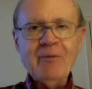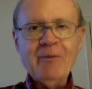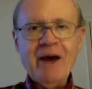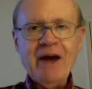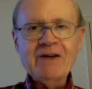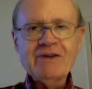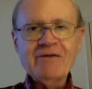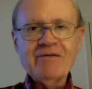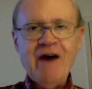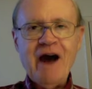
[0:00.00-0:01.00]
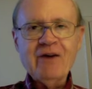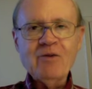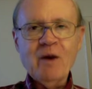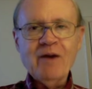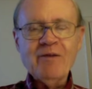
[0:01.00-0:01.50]
page find
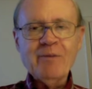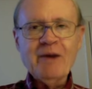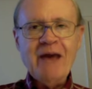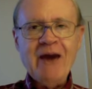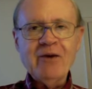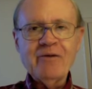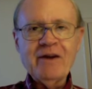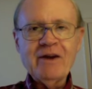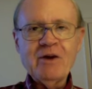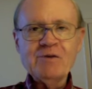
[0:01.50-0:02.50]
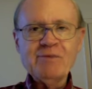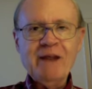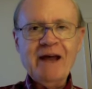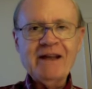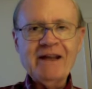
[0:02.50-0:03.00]
one of the piano videos
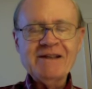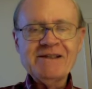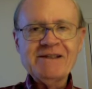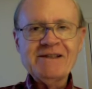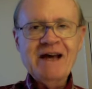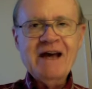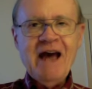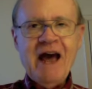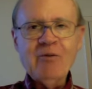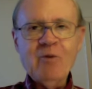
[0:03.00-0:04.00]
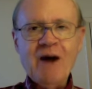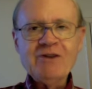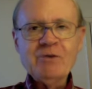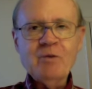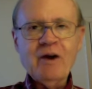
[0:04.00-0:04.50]
playlists and
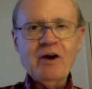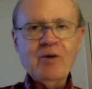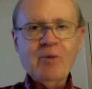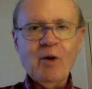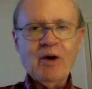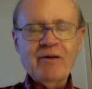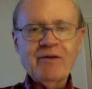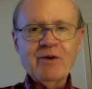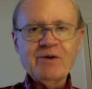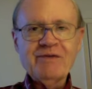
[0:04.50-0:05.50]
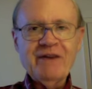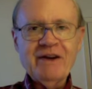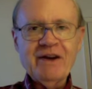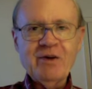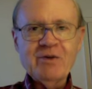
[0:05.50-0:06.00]
watch one or more of those
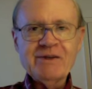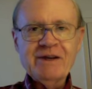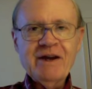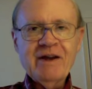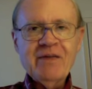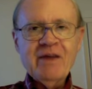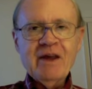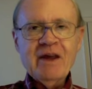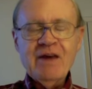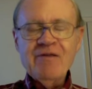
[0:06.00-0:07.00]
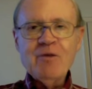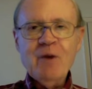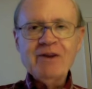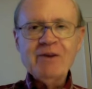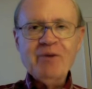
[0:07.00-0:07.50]
videos. If you
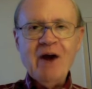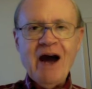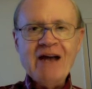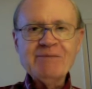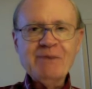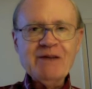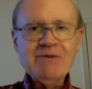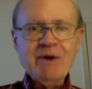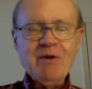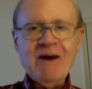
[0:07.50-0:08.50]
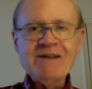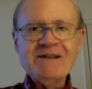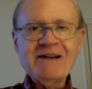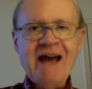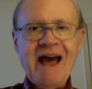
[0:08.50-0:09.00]
want the prize, please request
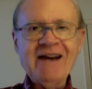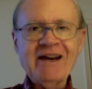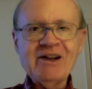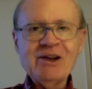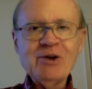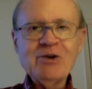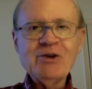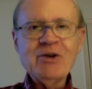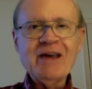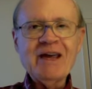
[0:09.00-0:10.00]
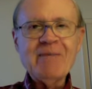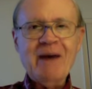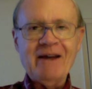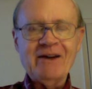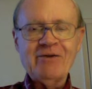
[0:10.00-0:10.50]
it and include your
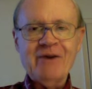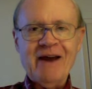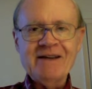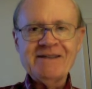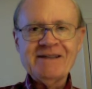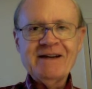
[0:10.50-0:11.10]
email address.